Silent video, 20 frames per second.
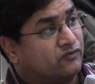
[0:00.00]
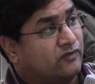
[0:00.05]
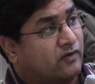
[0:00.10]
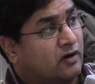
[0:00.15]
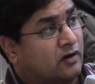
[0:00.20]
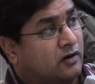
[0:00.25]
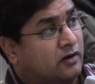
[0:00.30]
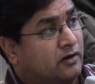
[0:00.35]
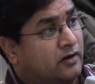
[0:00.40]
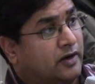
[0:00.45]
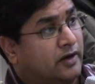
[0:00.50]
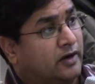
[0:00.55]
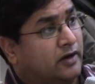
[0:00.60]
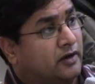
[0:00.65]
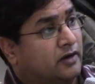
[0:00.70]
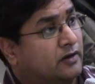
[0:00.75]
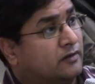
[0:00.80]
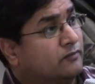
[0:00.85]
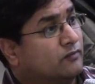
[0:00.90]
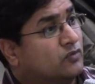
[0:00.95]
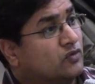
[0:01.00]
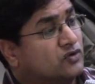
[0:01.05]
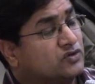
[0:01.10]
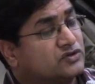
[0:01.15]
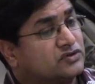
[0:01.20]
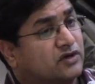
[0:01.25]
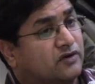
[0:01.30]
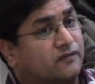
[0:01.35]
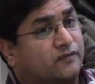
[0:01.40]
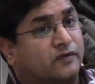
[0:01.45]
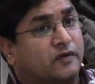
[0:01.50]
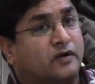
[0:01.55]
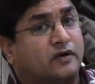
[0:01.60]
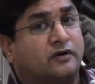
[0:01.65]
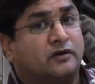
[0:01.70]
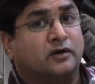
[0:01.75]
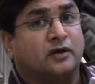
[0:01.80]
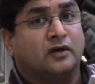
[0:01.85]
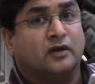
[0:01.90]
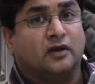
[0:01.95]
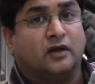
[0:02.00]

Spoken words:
far, and most of our